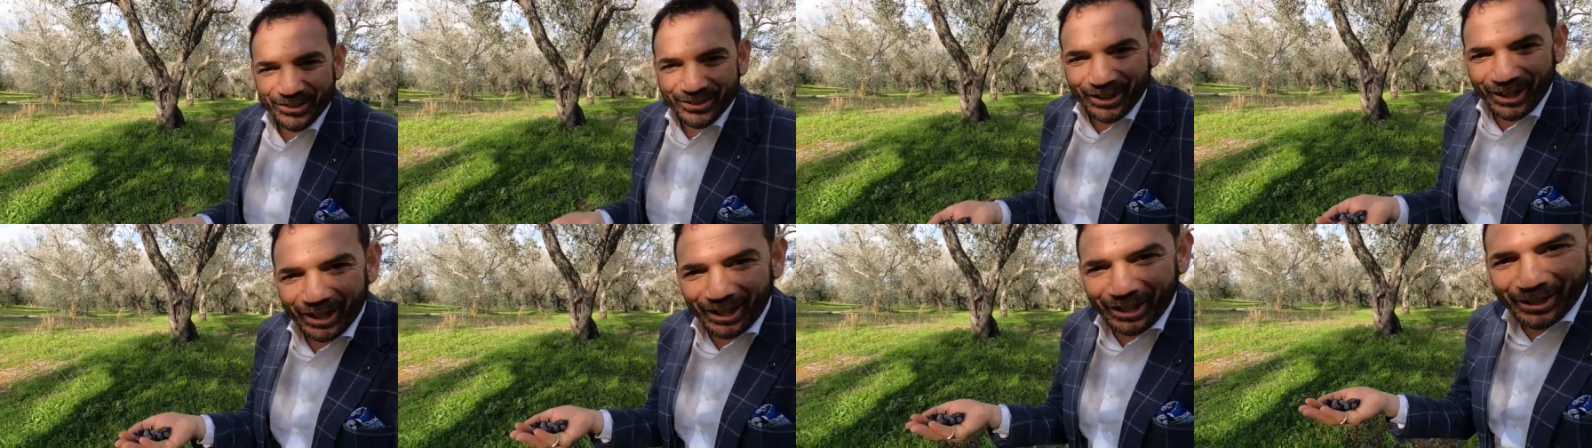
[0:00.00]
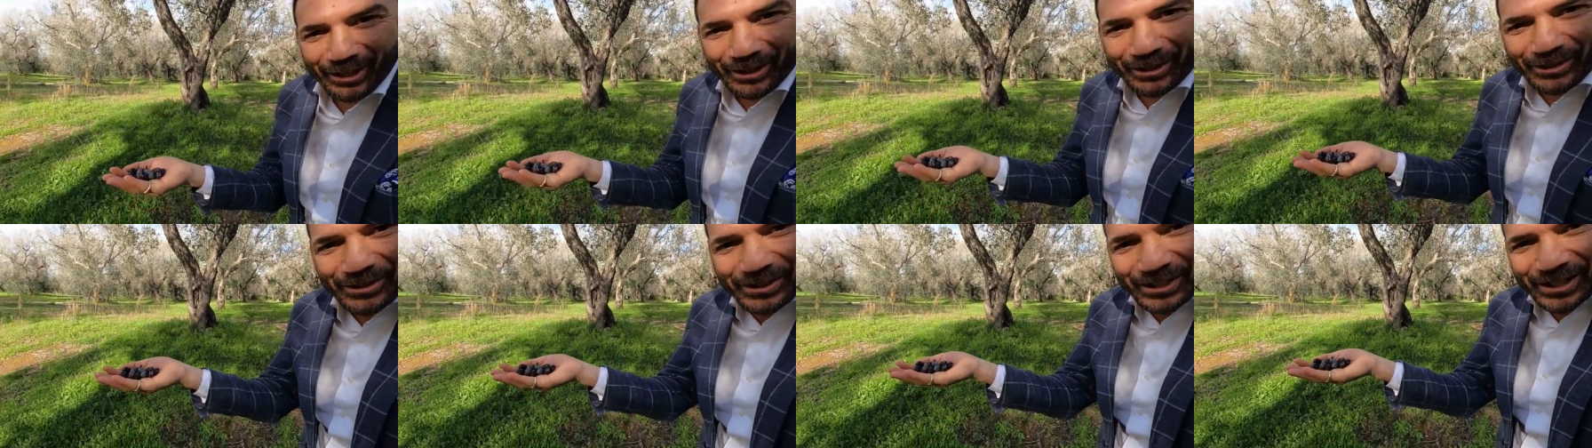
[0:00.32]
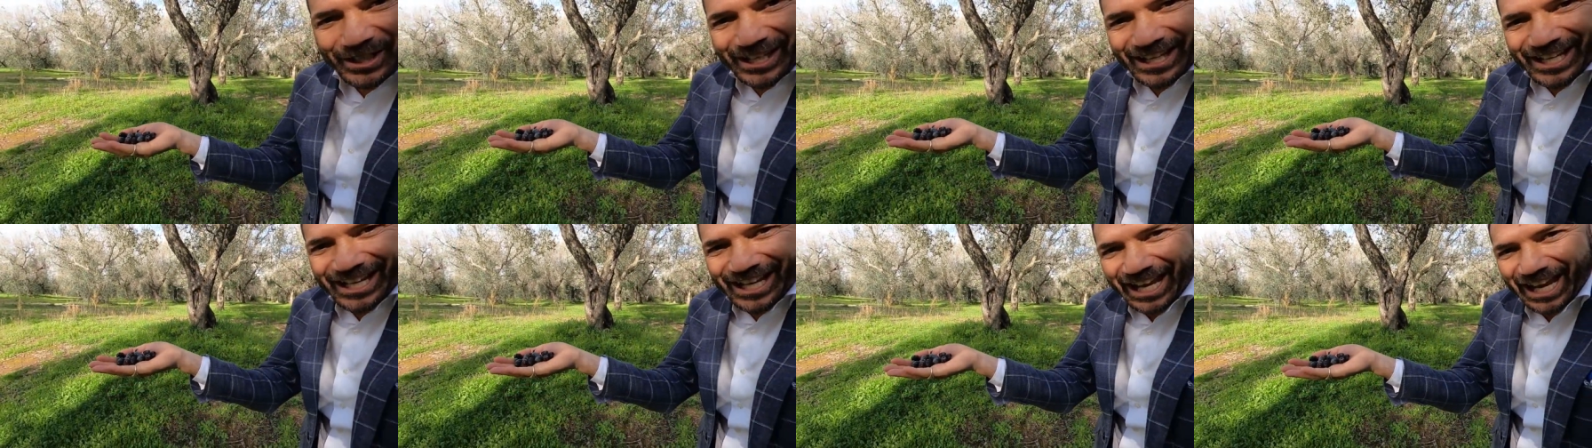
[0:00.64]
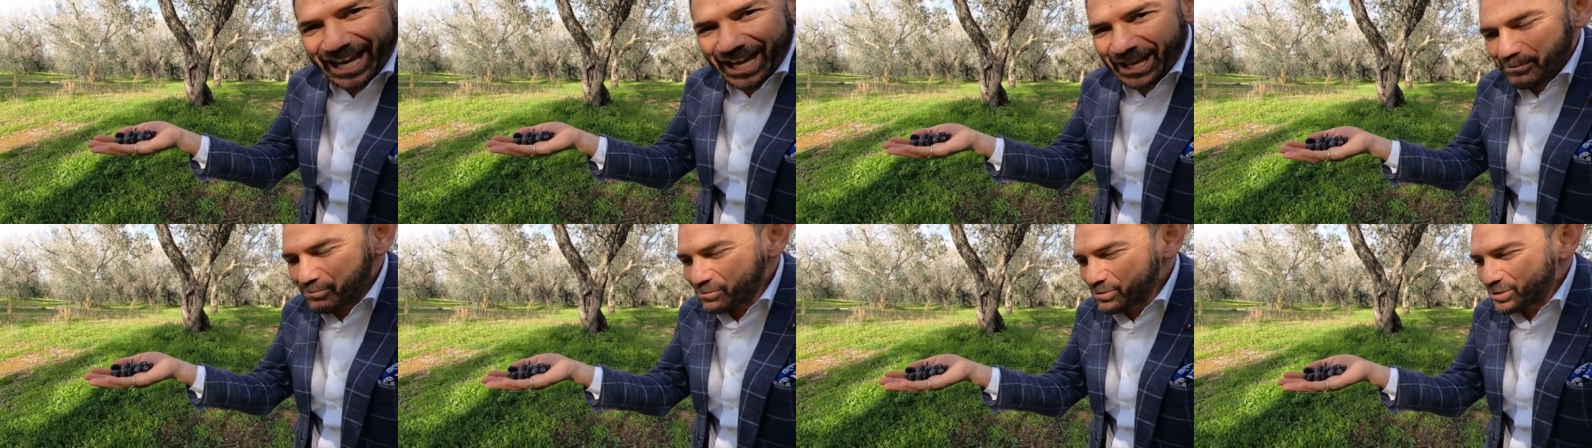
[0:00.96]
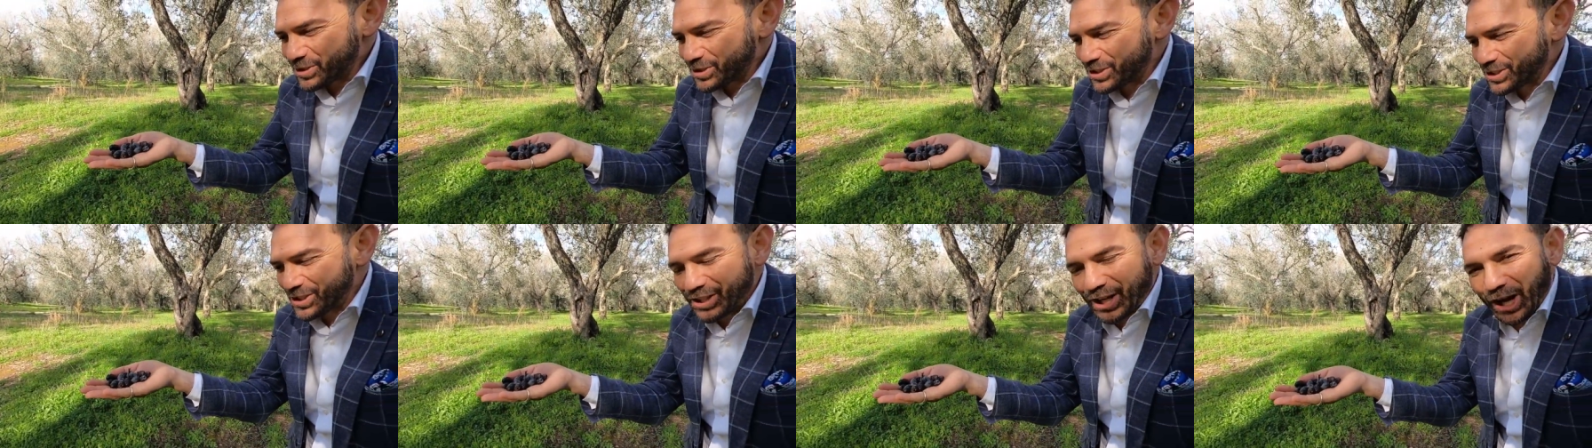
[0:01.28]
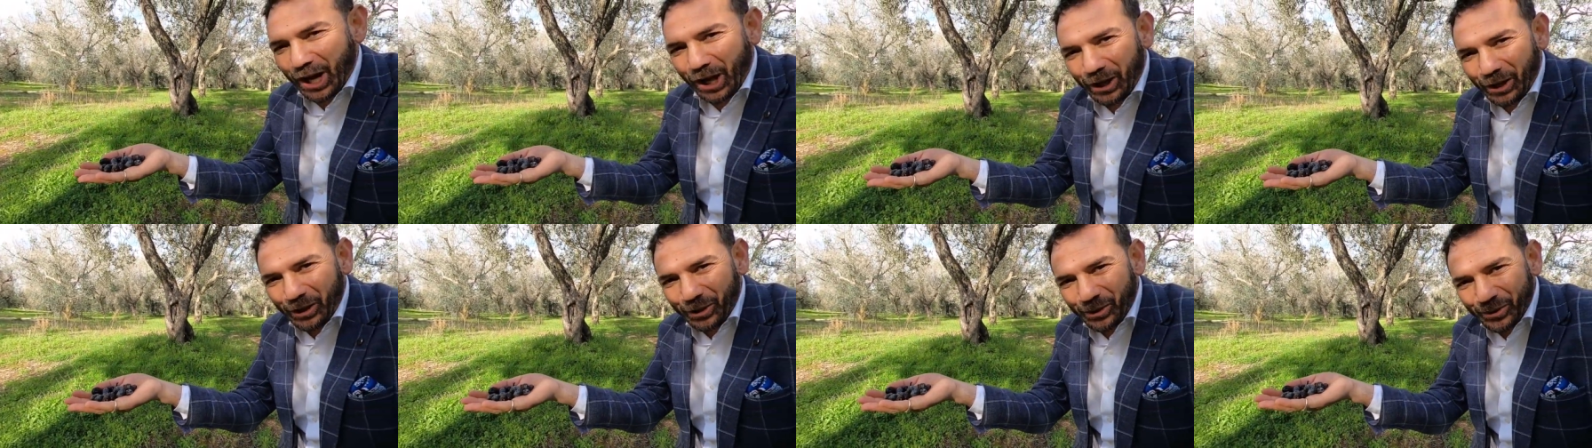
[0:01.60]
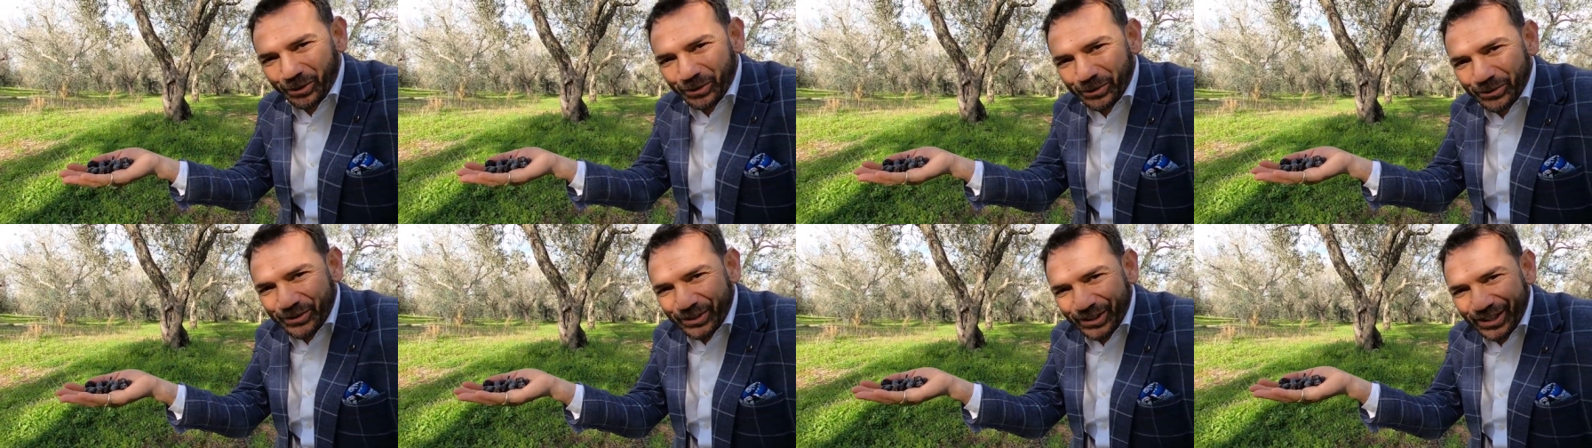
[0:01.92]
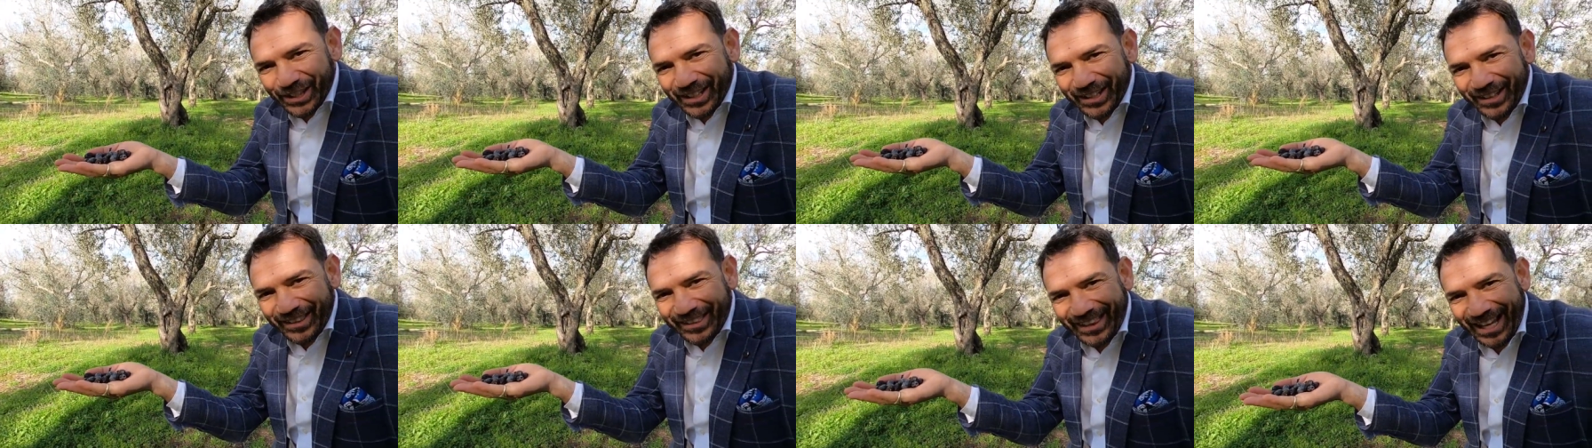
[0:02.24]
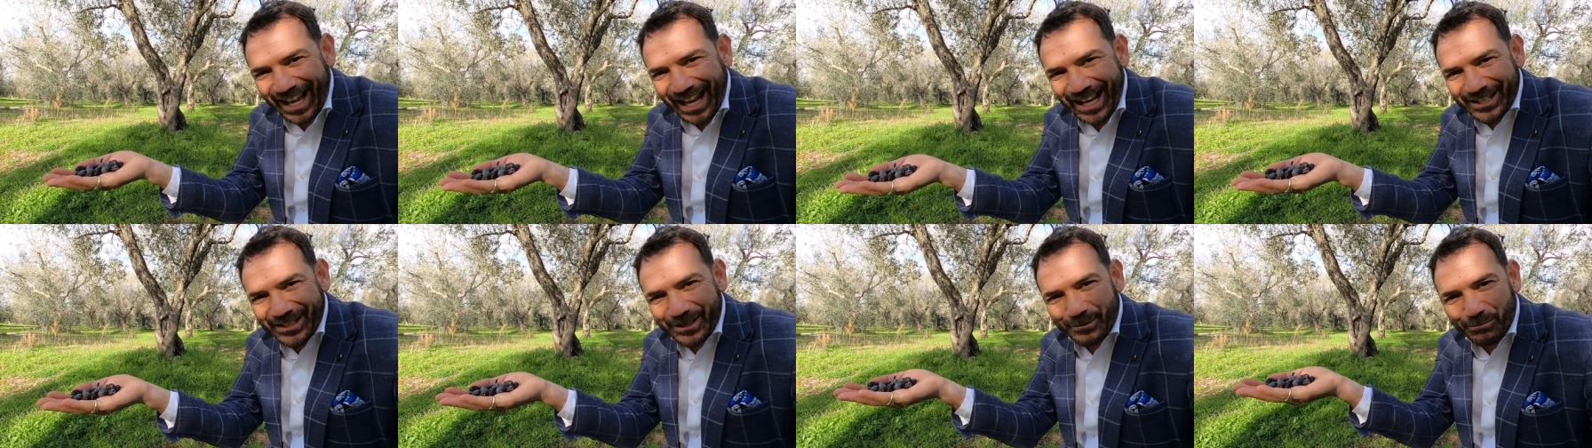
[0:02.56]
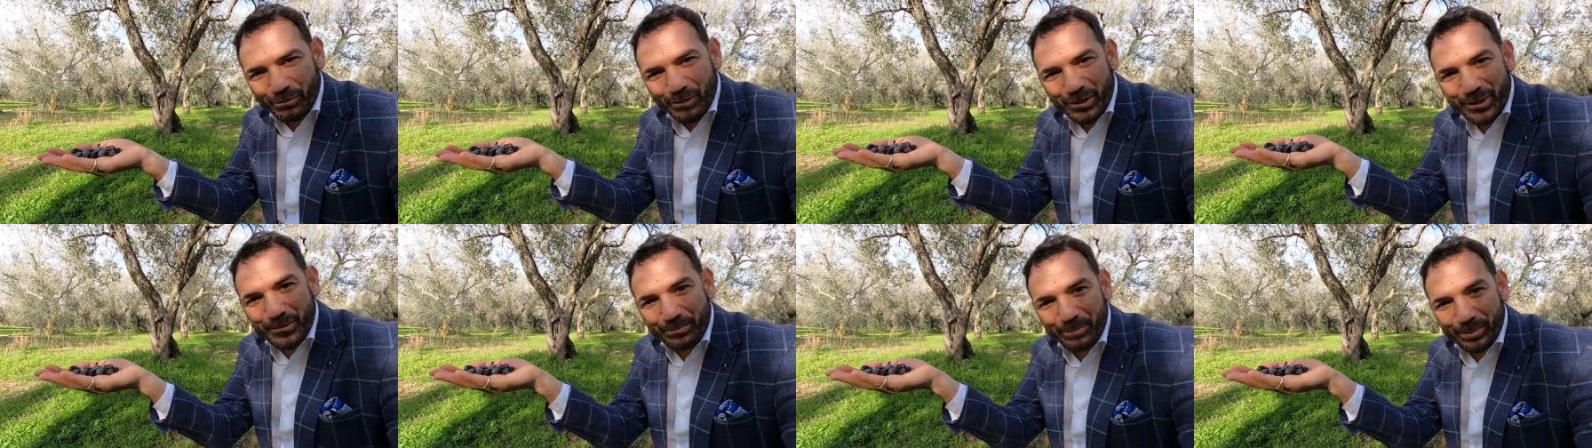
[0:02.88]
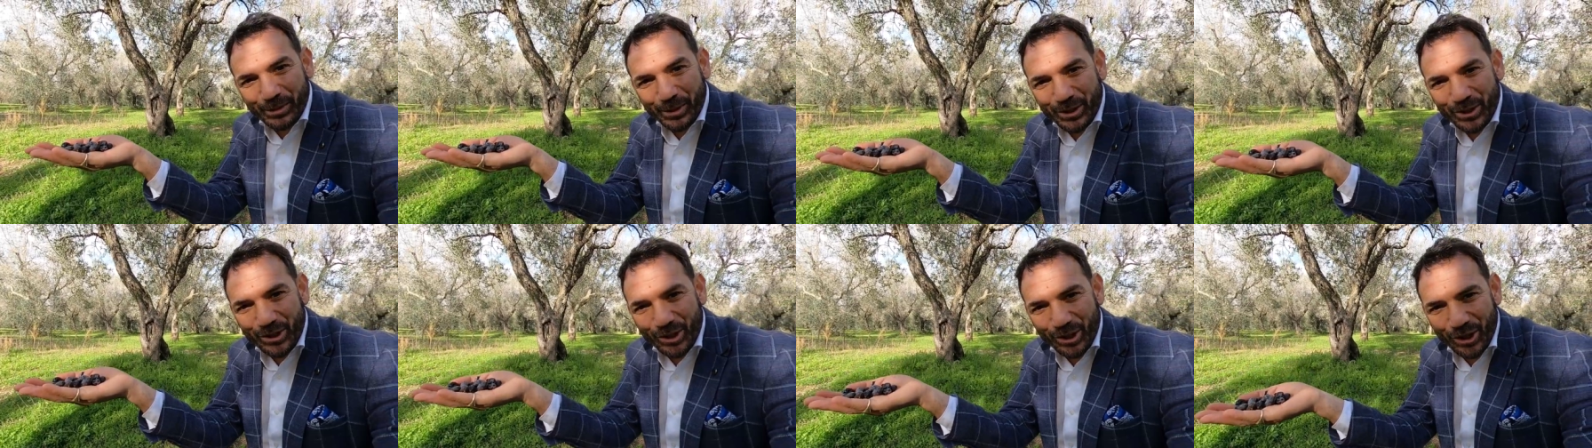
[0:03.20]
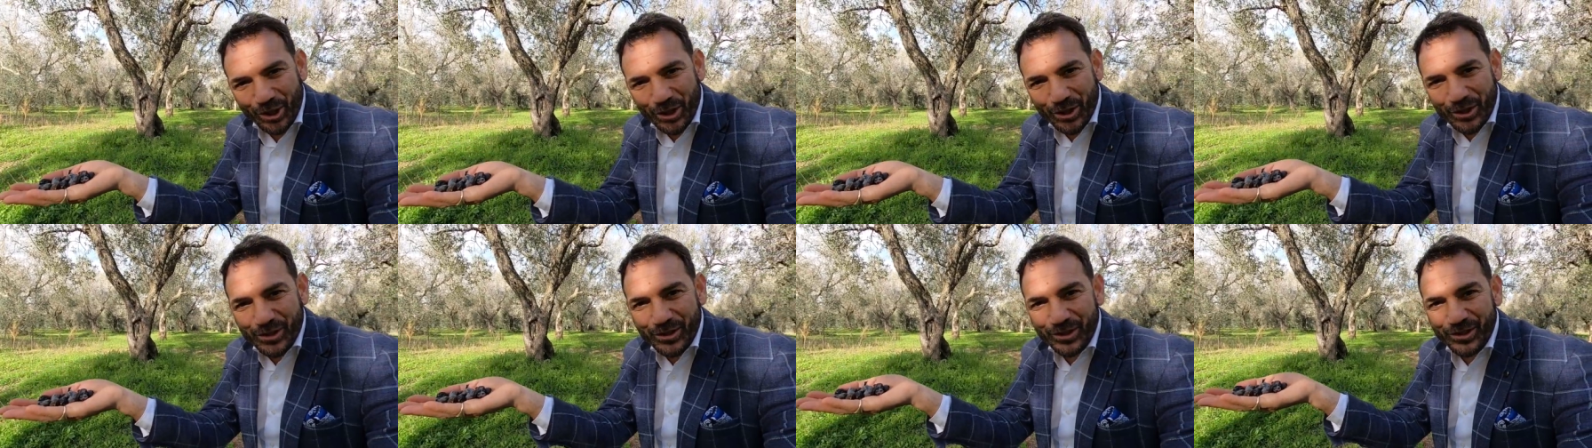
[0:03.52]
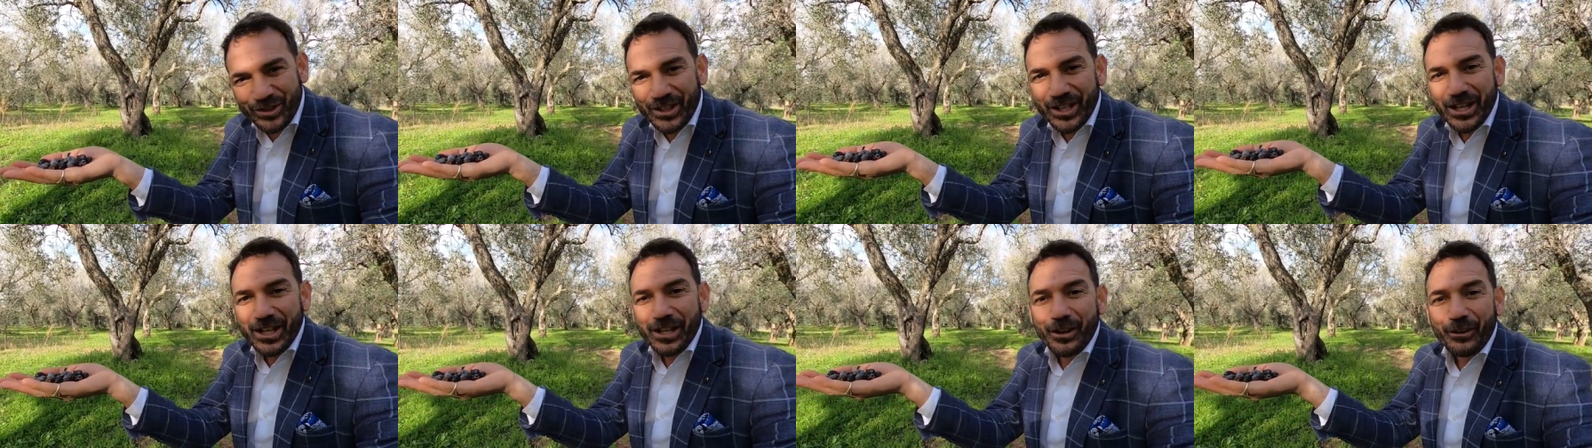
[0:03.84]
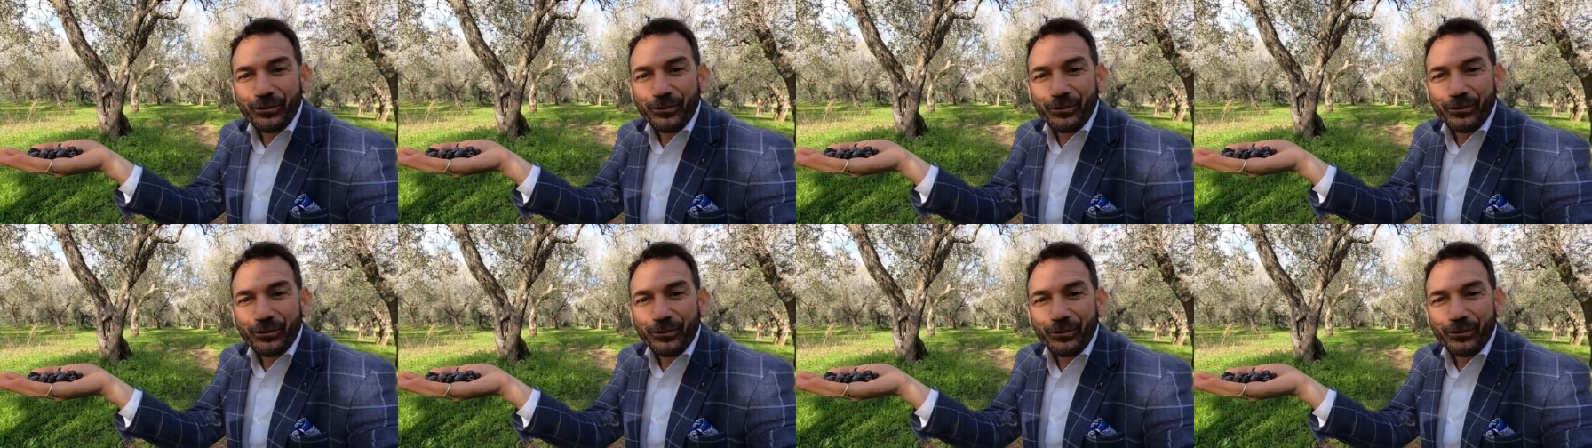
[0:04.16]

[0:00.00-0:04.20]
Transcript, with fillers: No, it was gold that was produced